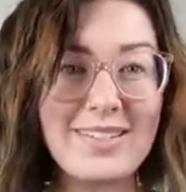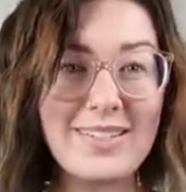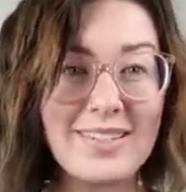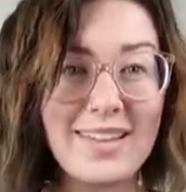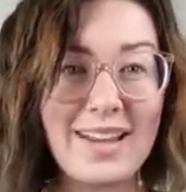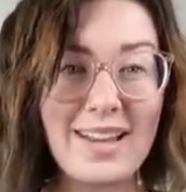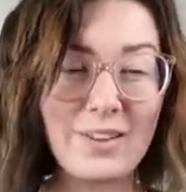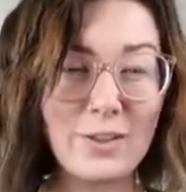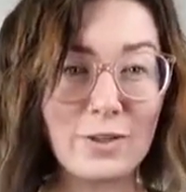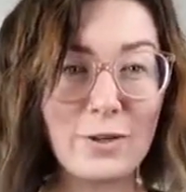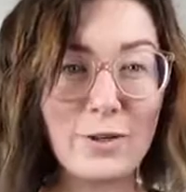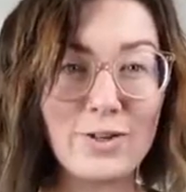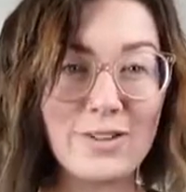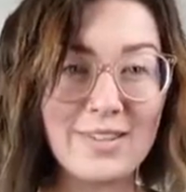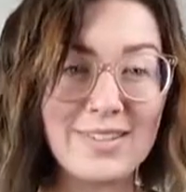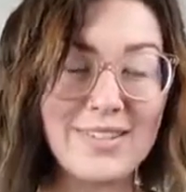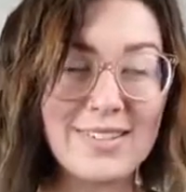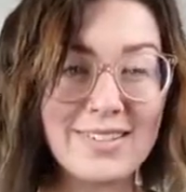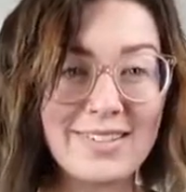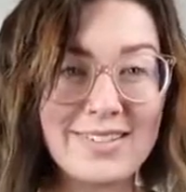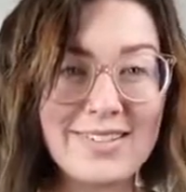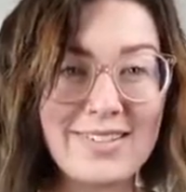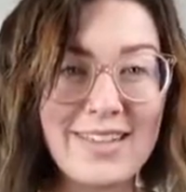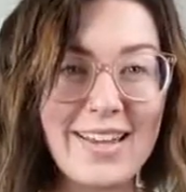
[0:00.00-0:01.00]
I
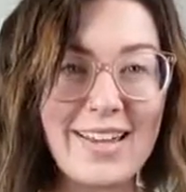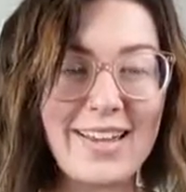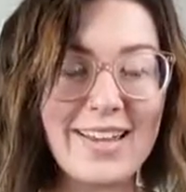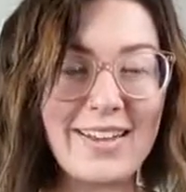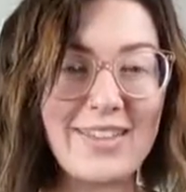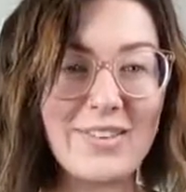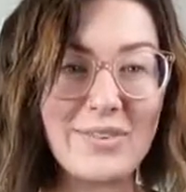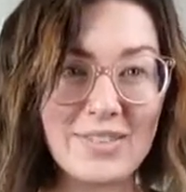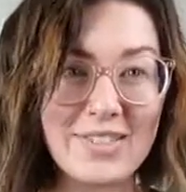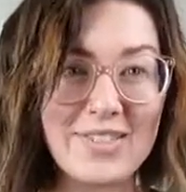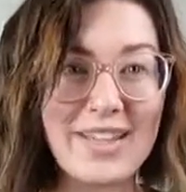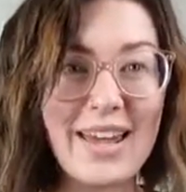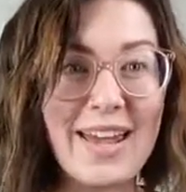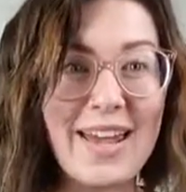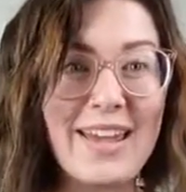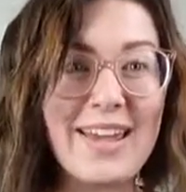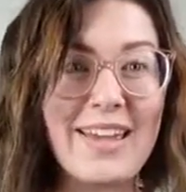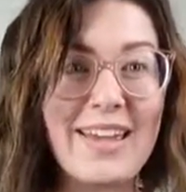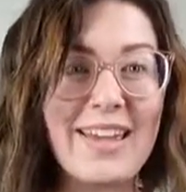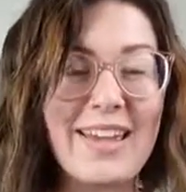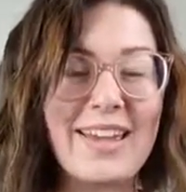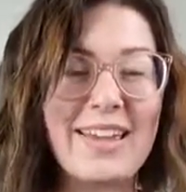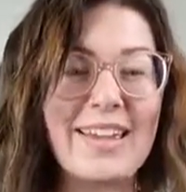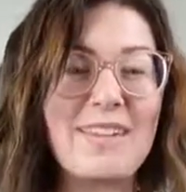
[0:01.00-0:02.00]
learned say
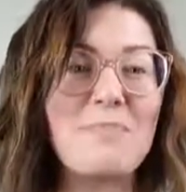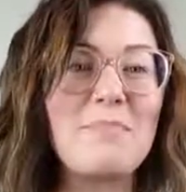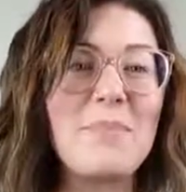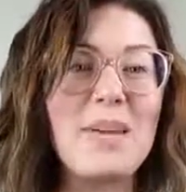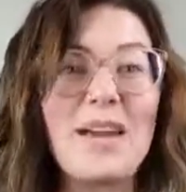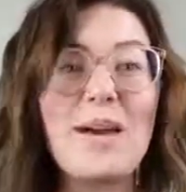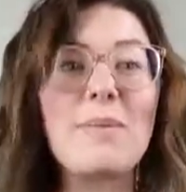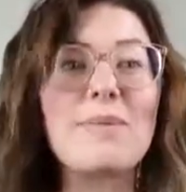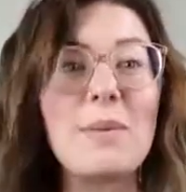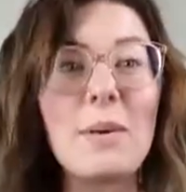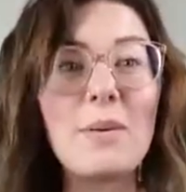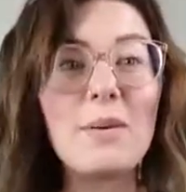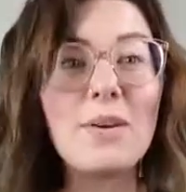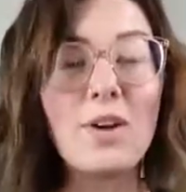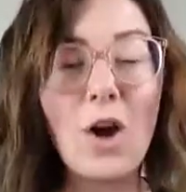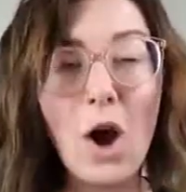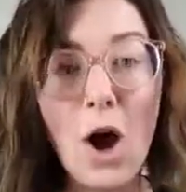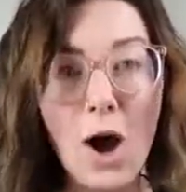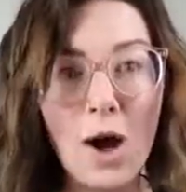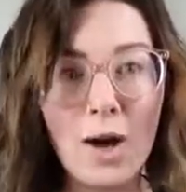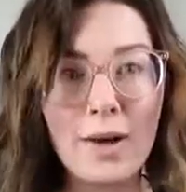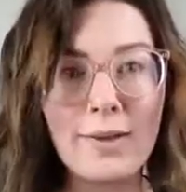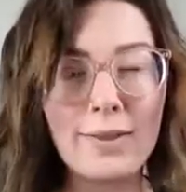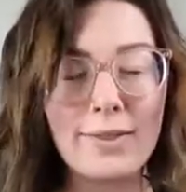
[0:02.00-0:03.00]
it becomes a
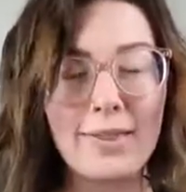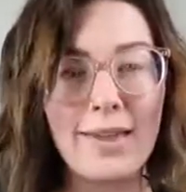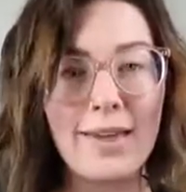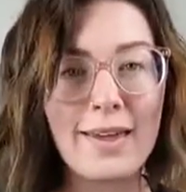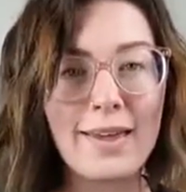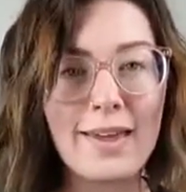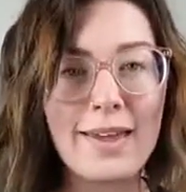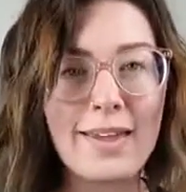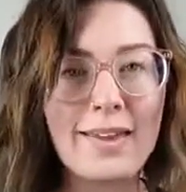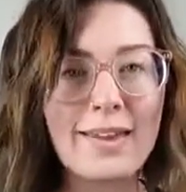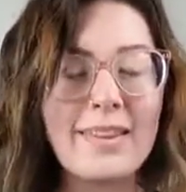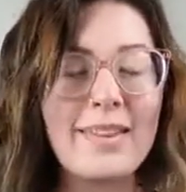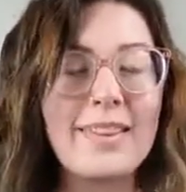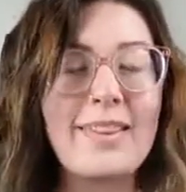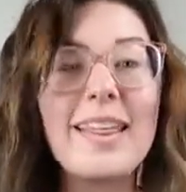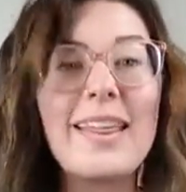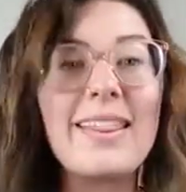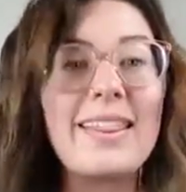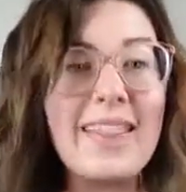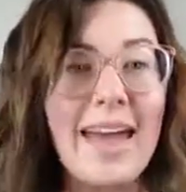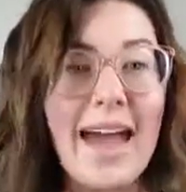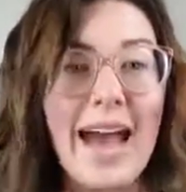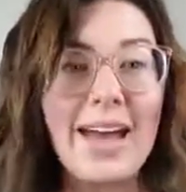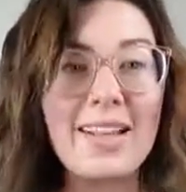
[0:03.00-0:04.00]
God thing, and
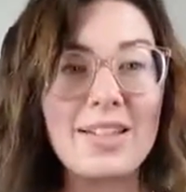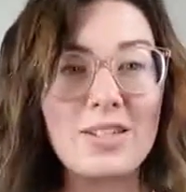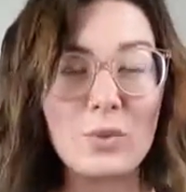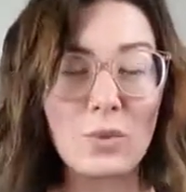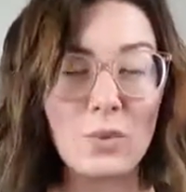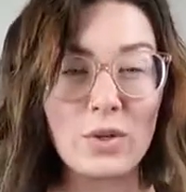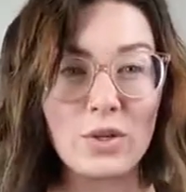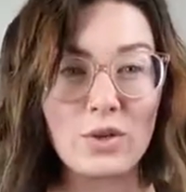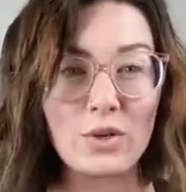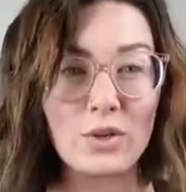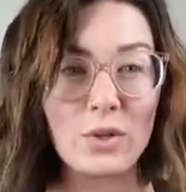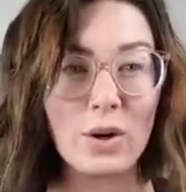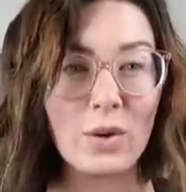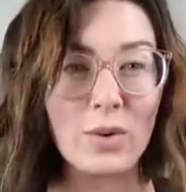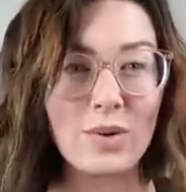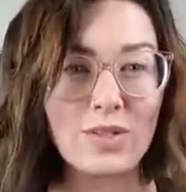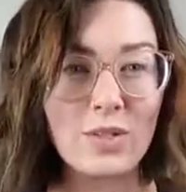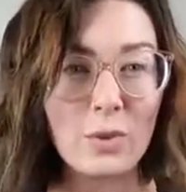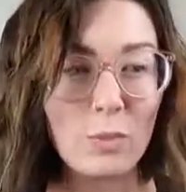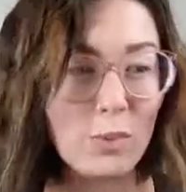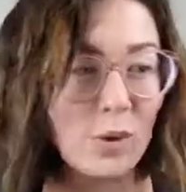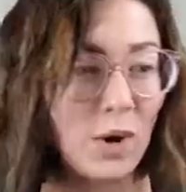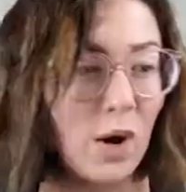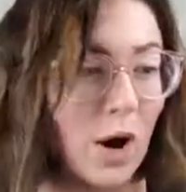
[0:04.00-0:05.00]
then that's when you know it's
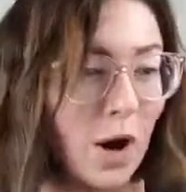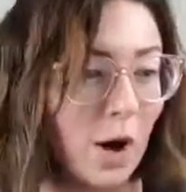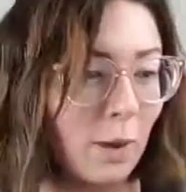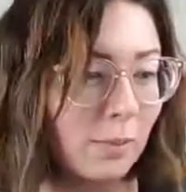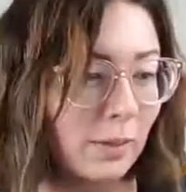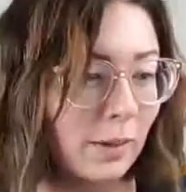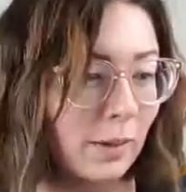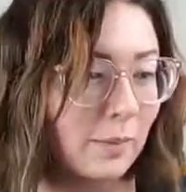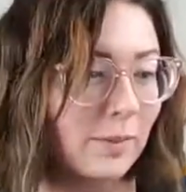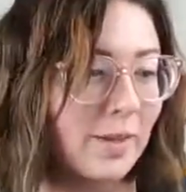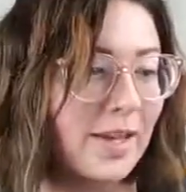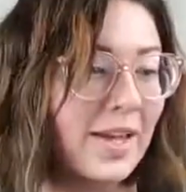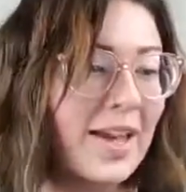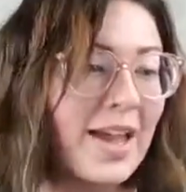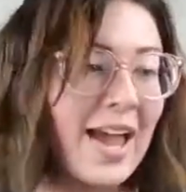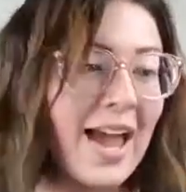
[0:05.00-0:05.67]
a problem.